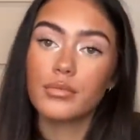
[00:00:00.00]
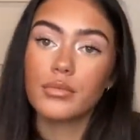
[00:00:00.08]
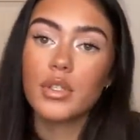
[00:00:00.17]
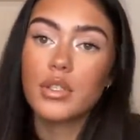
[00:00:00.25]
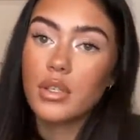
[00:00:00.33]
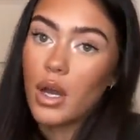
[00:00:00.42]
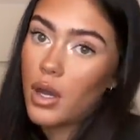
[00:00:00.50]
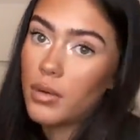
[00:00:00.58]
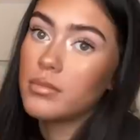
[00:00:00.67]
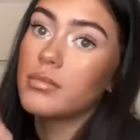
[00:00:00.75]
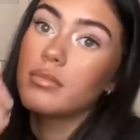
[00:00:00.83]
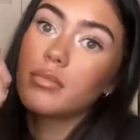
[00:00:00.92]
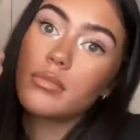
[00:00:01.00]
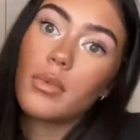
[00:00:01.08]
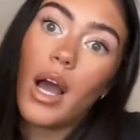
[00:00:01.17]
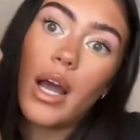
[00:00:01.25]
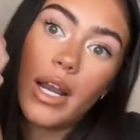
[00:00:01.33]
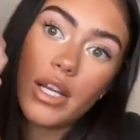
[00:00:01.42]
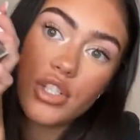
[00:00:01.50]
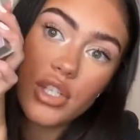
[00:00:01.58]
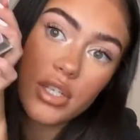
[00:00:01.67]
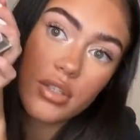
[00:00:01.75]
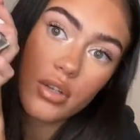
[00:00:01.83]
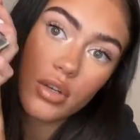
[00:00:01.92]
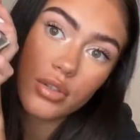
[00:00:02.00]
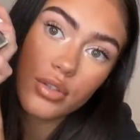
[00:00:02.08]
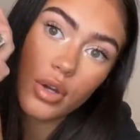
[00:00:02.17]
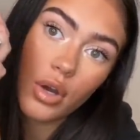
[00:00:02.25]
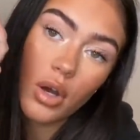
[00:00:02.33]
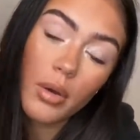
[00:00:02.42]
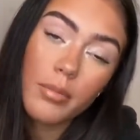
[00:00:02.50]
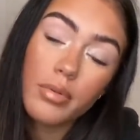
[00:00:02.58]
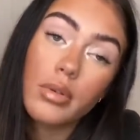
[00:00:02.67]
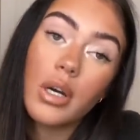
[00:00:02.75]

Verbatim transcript: some eyelashes on top.